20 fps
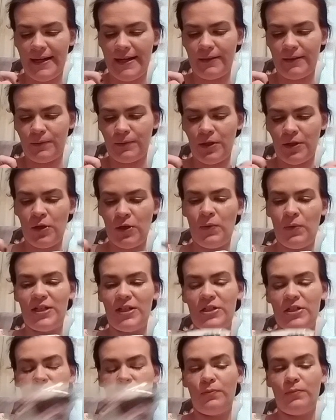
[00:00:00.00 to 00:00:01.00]
I don't know
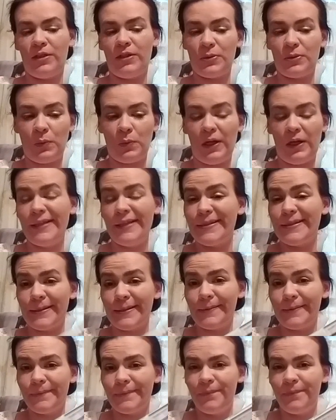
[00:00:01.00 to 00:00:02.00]
what's what.
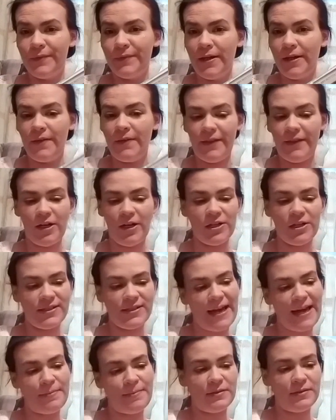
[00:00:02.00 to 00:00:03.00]
So
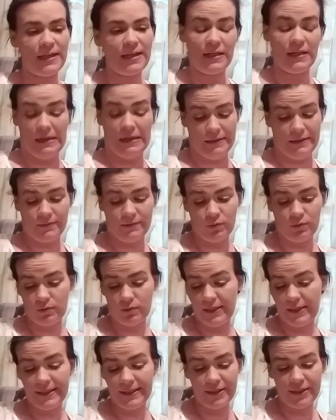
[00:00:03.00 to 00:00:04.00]
there's apps. I don't
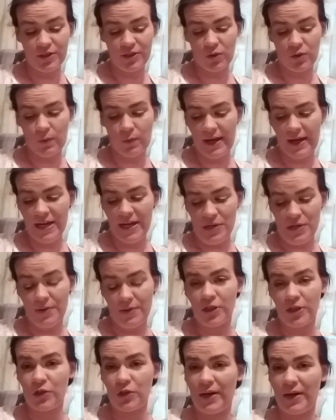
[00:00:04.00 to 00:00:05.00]
think there's a way you
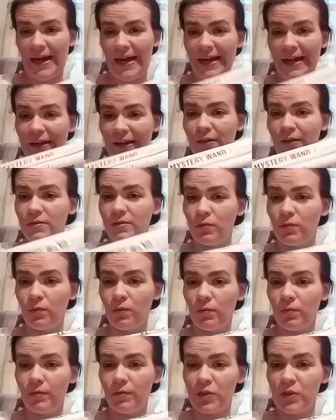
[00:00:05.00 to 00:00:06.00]
can track
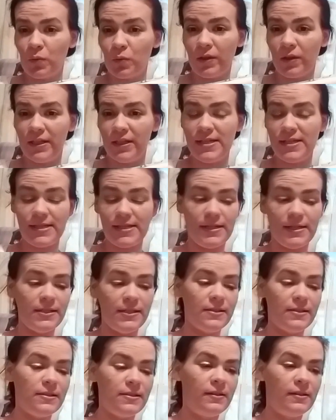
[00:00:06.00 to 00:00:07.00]
which one this
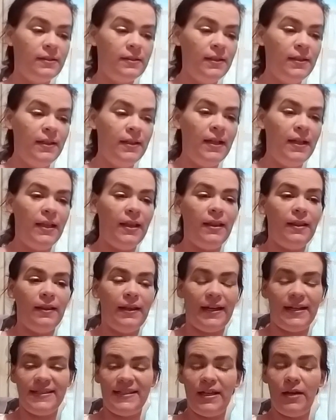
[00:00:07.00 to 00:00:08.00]
is.
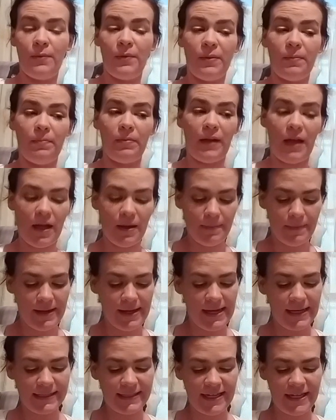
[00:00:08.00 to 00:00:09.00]
Like I said, with blind
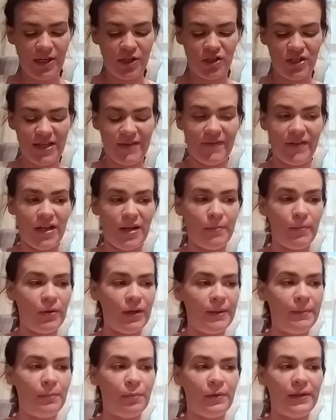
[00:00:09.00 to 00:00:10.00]
bags, they usually have a
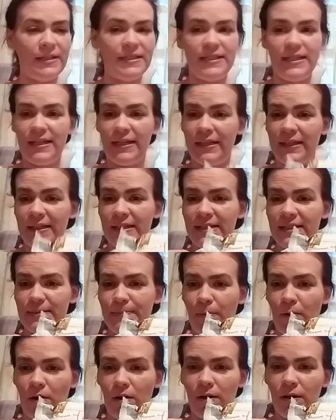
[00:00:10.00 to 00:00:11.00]
number imprinted in this
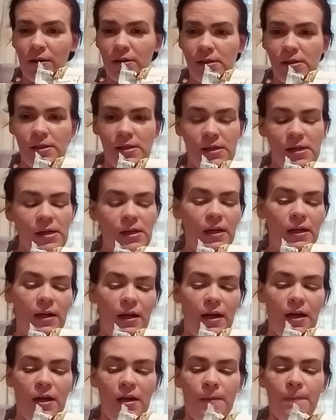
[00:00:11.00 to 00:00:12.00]
part,
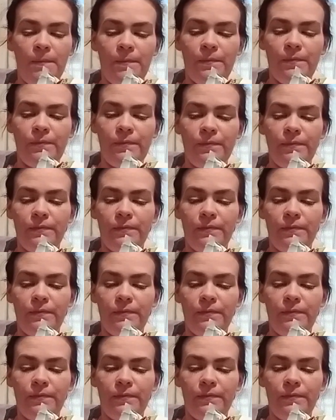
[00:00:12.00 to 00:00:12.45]
and